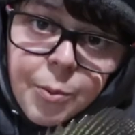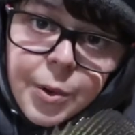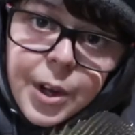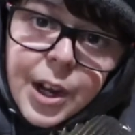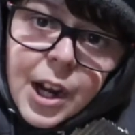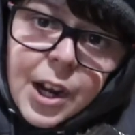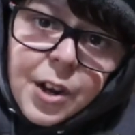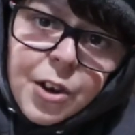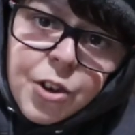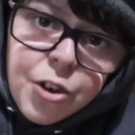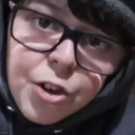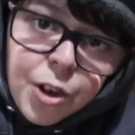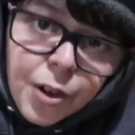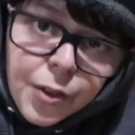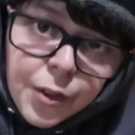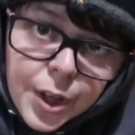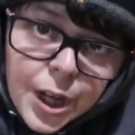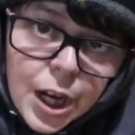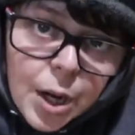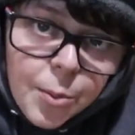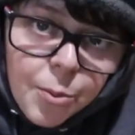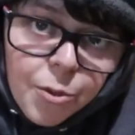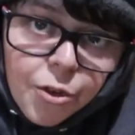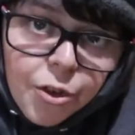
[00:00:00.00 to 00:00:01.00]
We kind of shut the
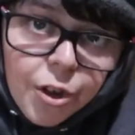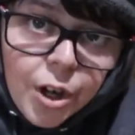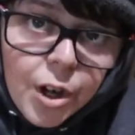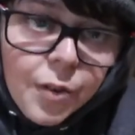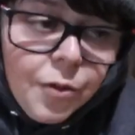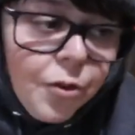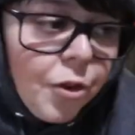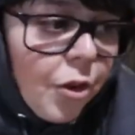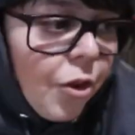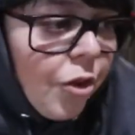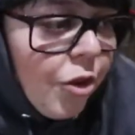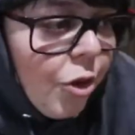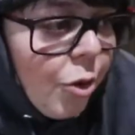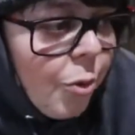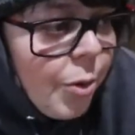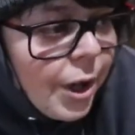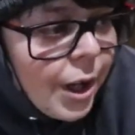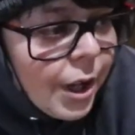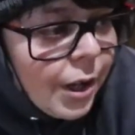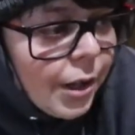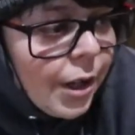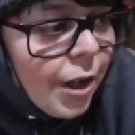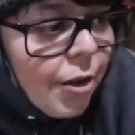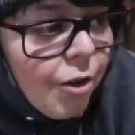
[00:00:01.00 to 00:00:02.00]
cameras off just so we
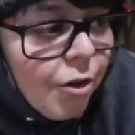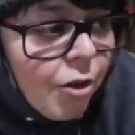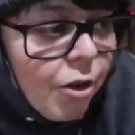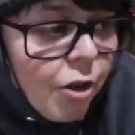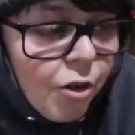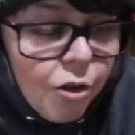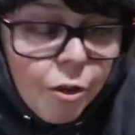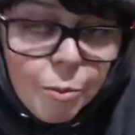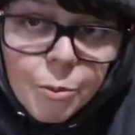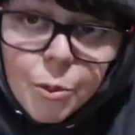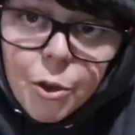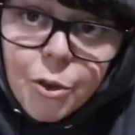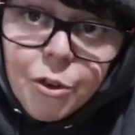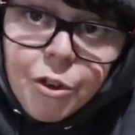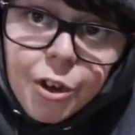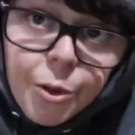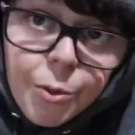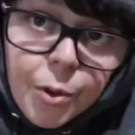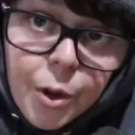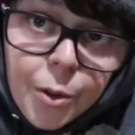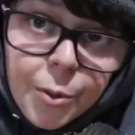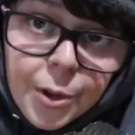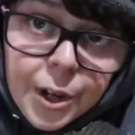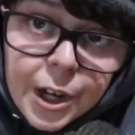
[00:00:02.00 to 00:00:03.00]
can listen to some
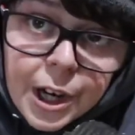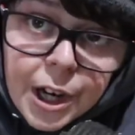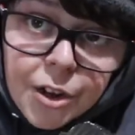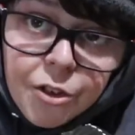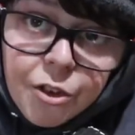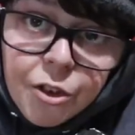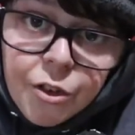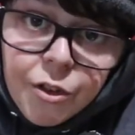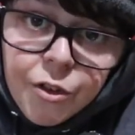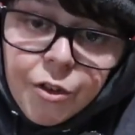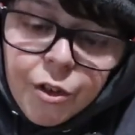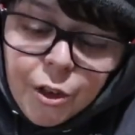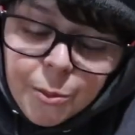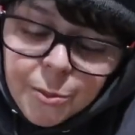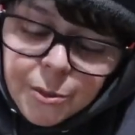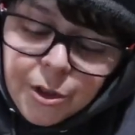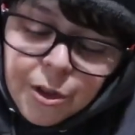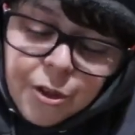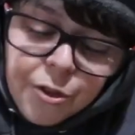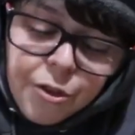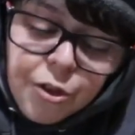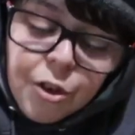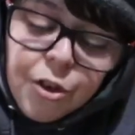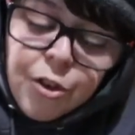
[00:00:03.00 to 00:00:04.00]
music while we're catching some of
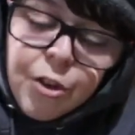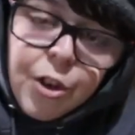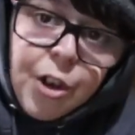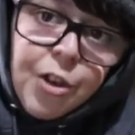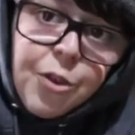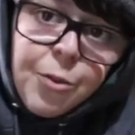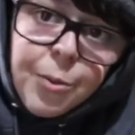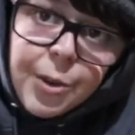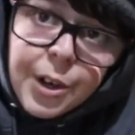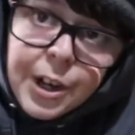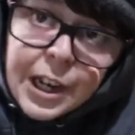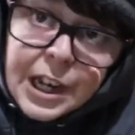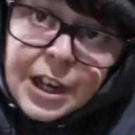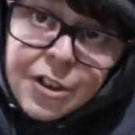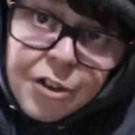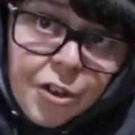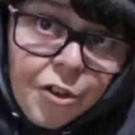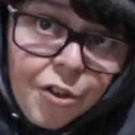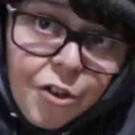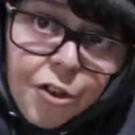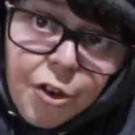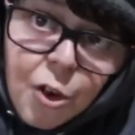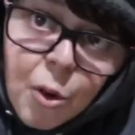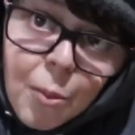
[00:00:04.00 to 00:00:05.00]
these, just because we're
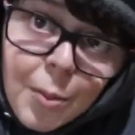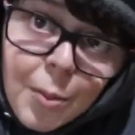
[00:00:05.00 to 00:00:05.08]
catching so